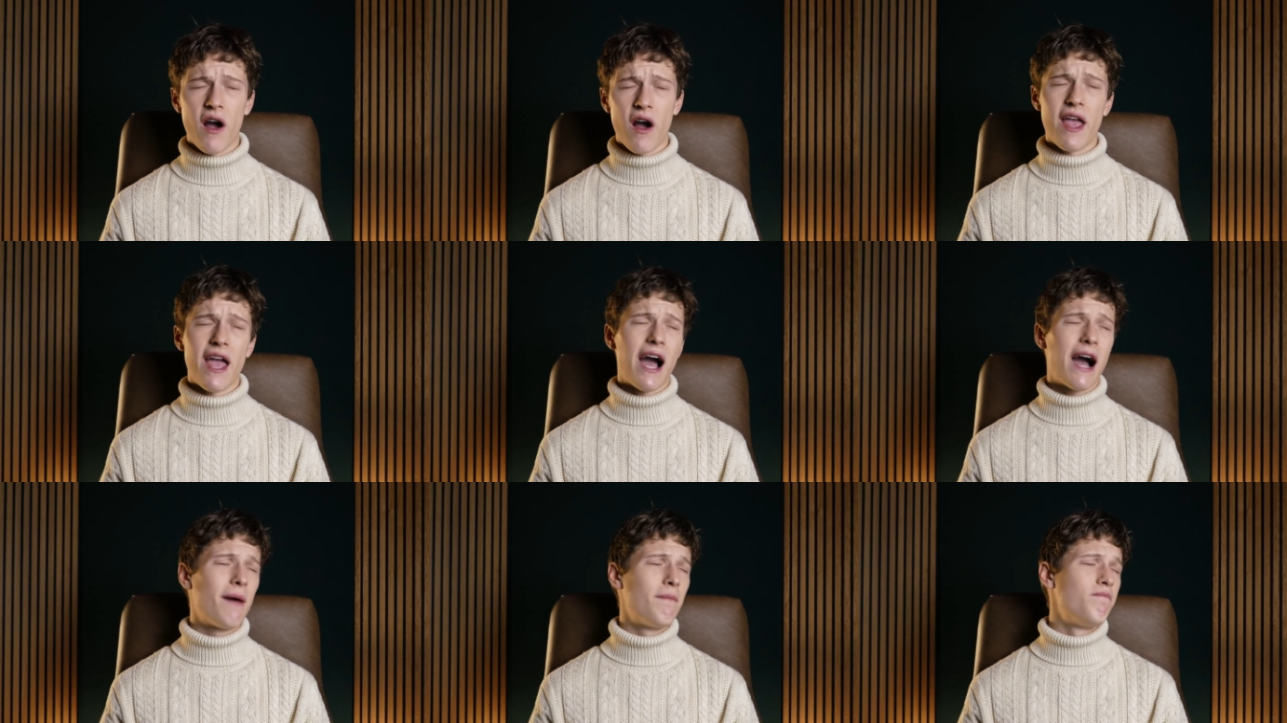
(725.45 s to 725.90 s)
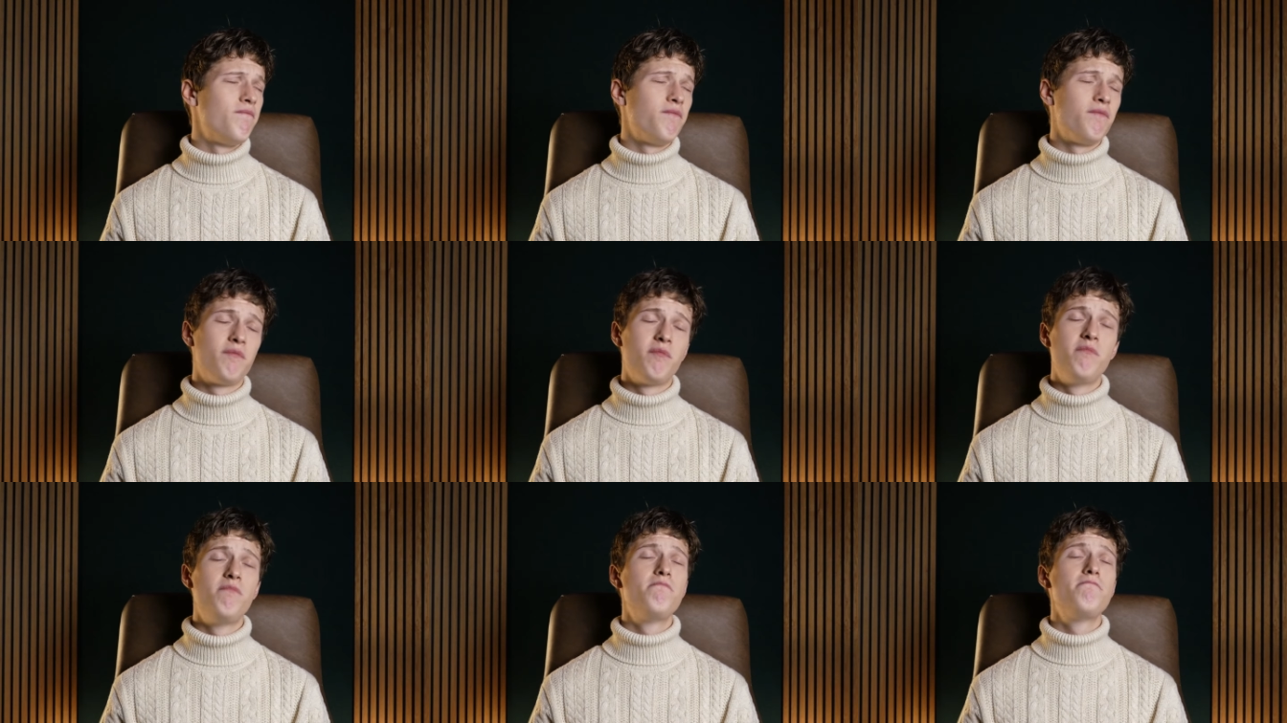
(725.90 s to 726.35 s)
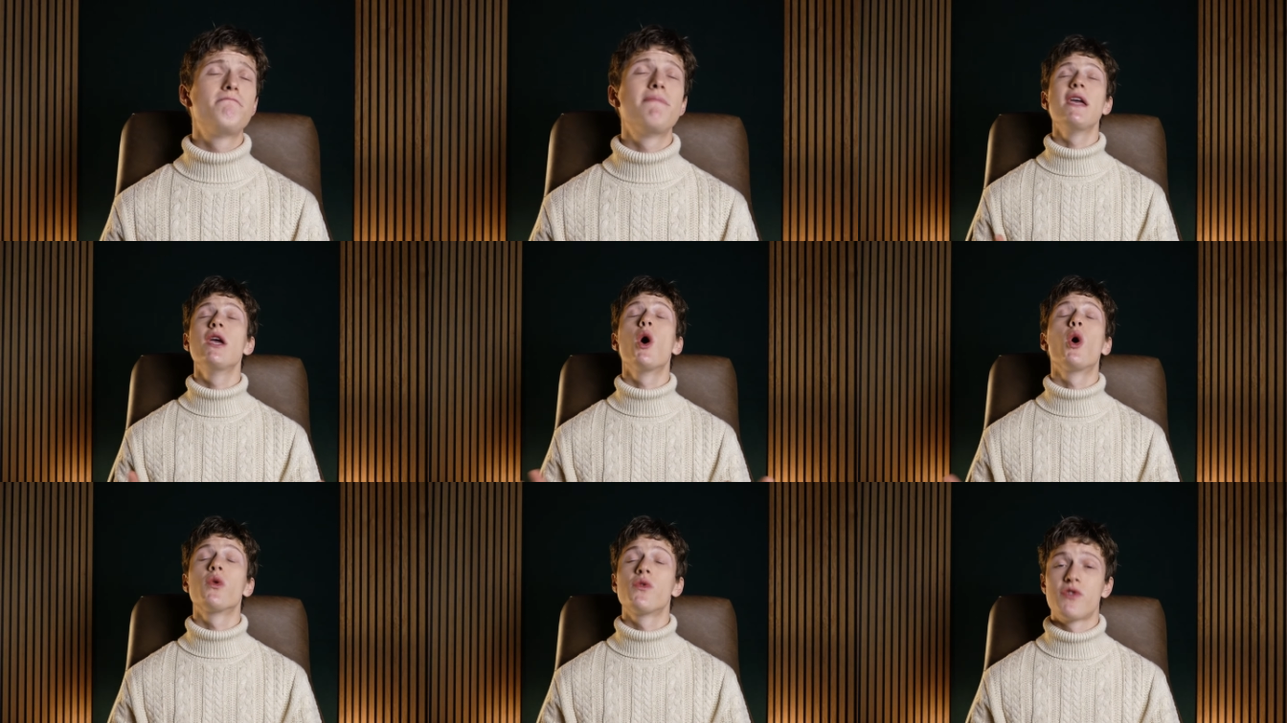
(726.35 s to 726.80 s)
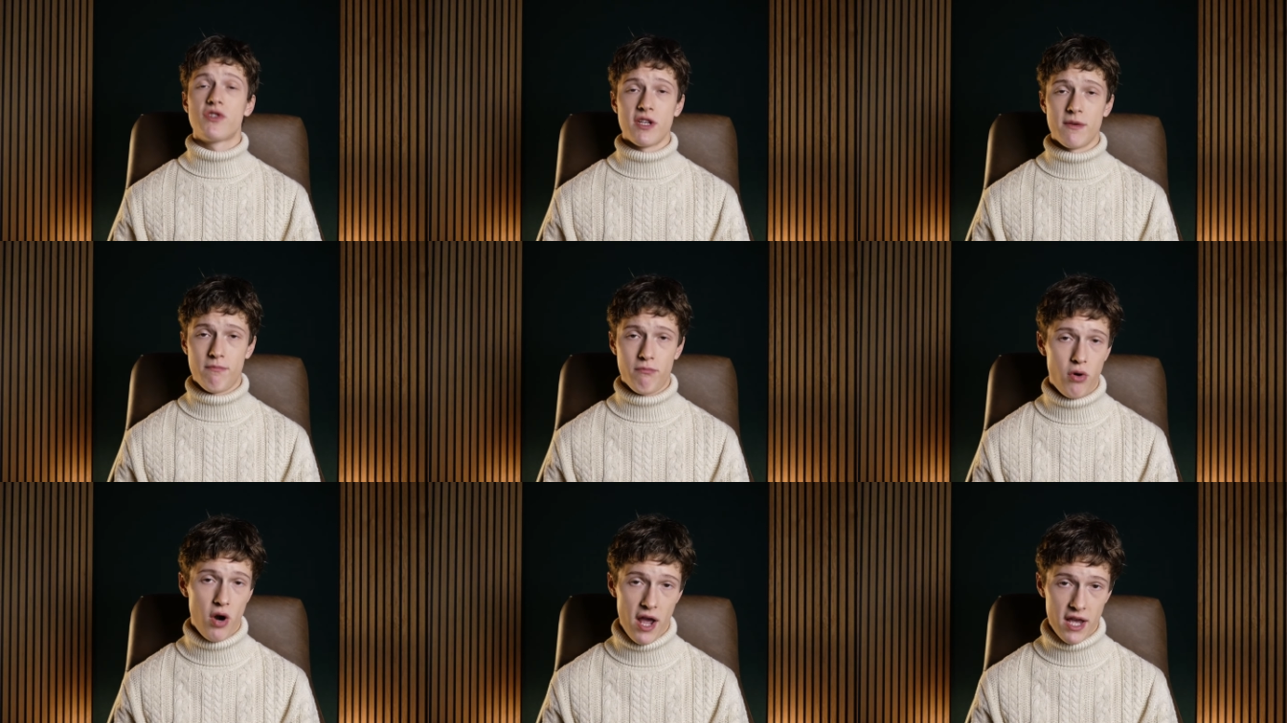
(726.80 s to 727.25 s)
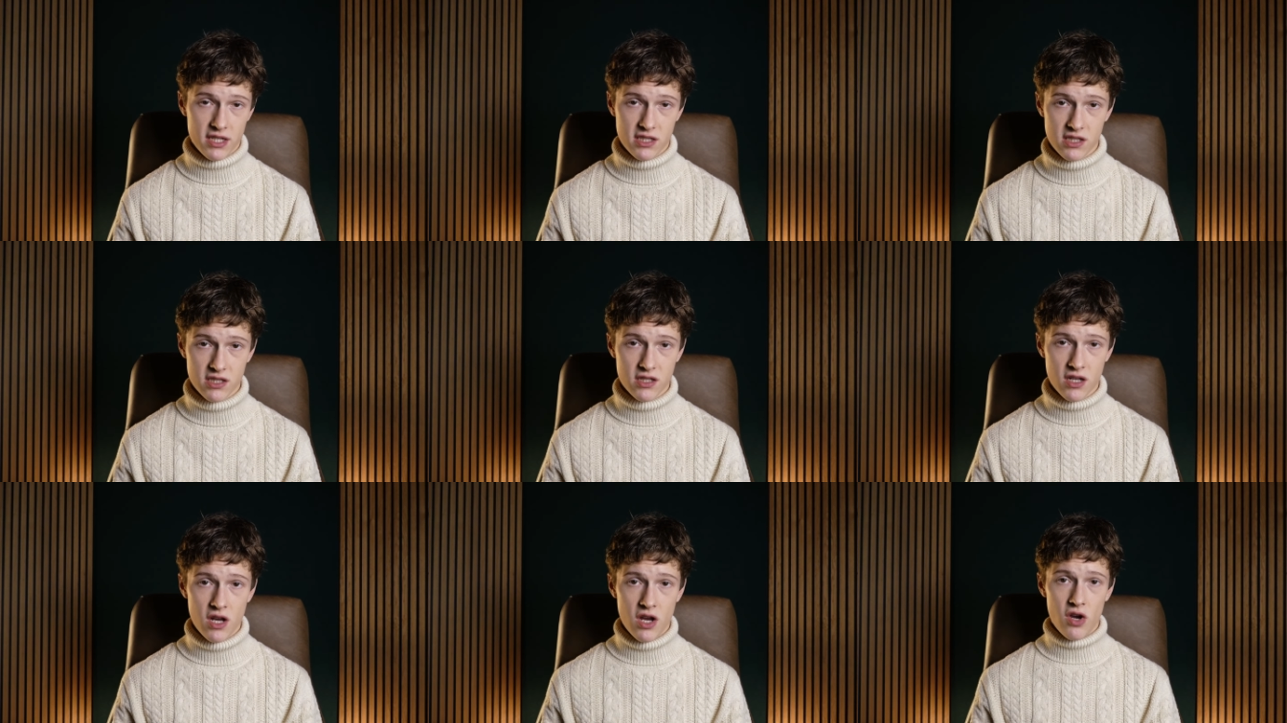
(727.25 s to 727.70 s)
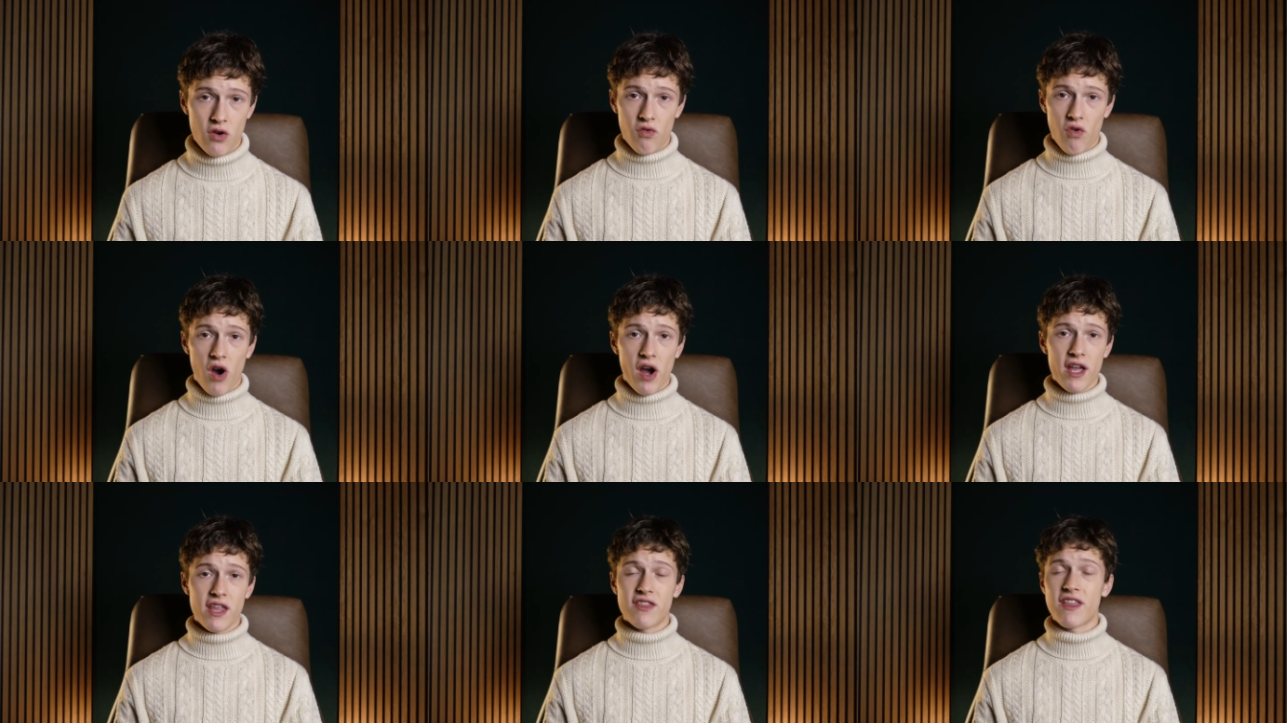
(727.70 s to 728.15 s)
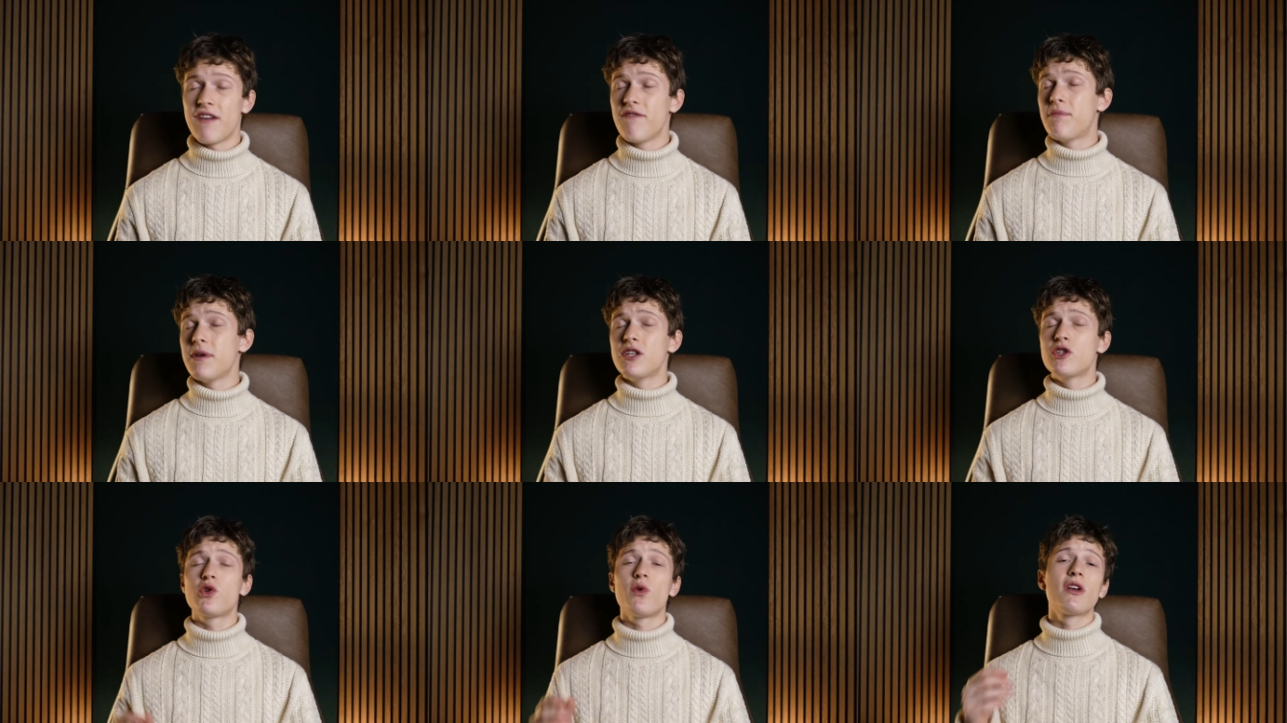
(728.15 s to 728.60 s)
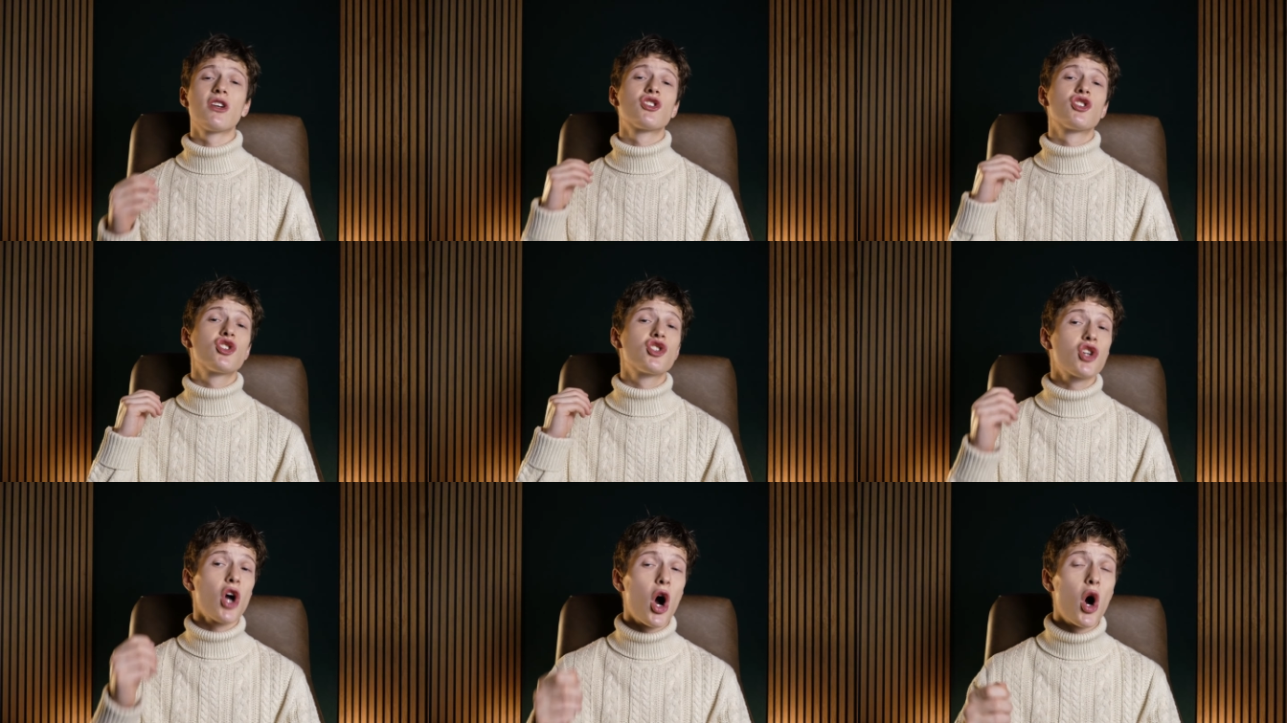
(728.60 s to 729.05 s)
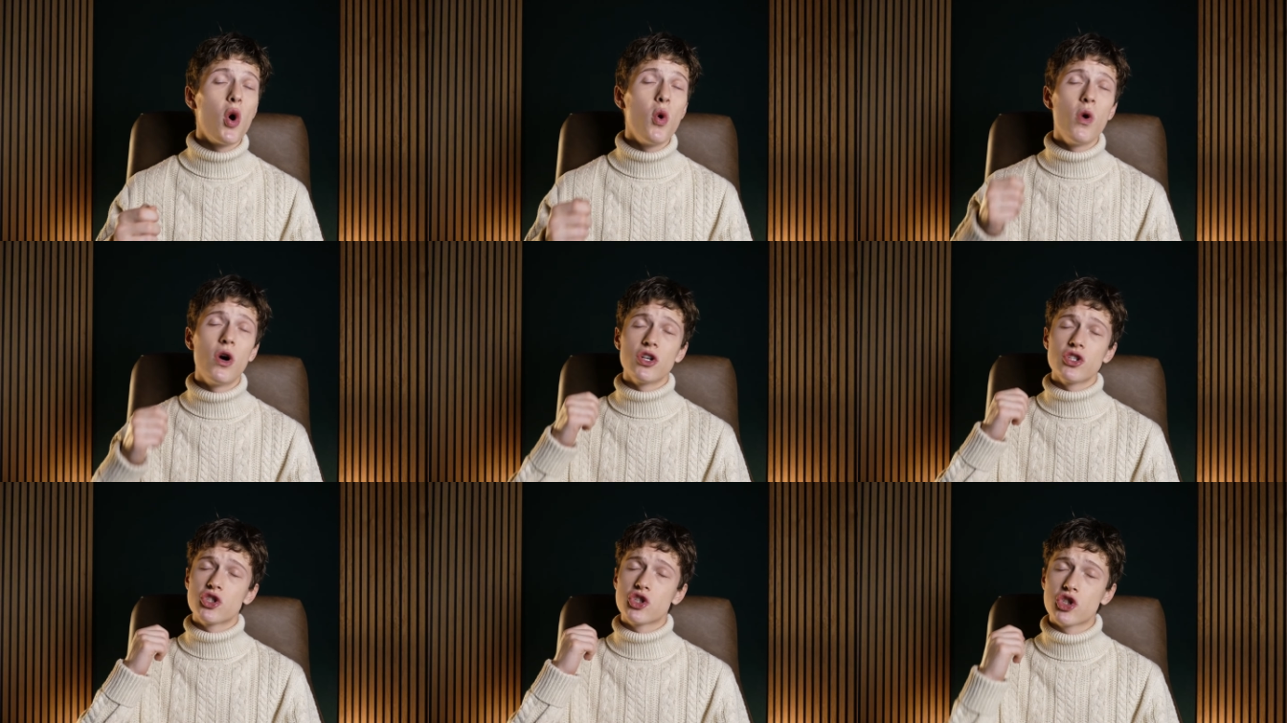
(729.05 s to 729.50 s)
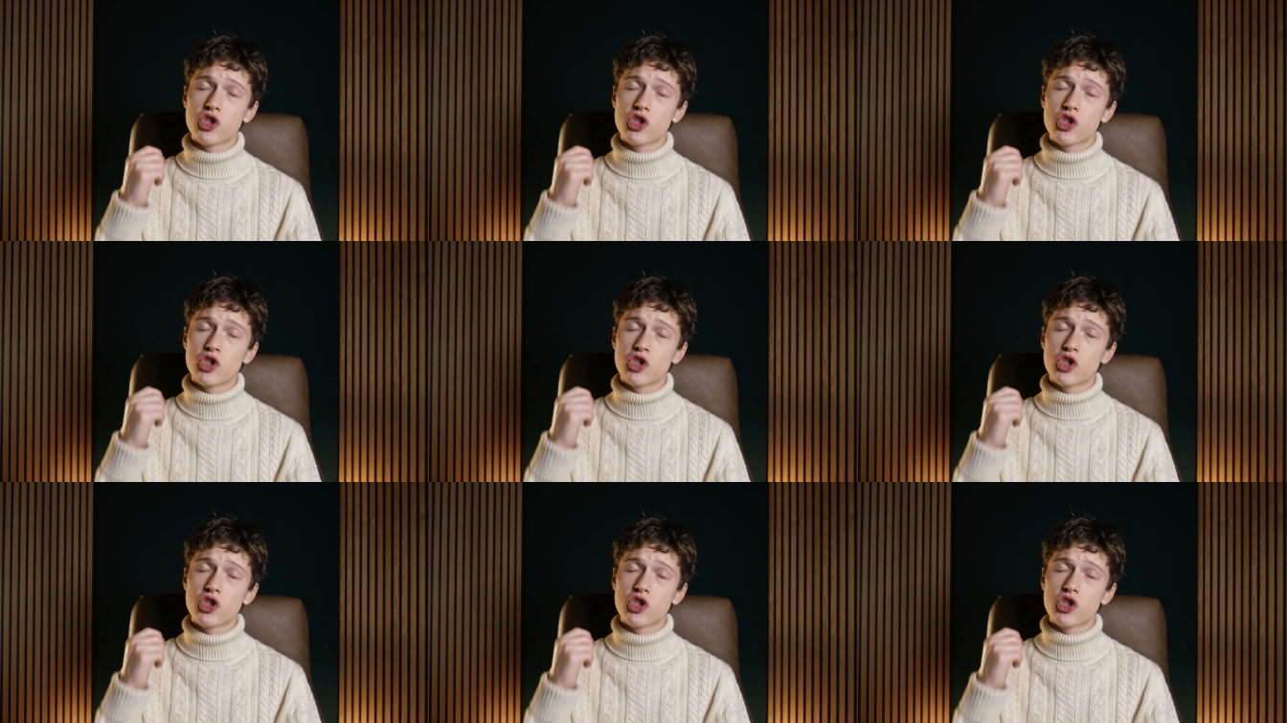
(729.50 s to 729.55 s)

I am beyond impressed. Right, they've been doing so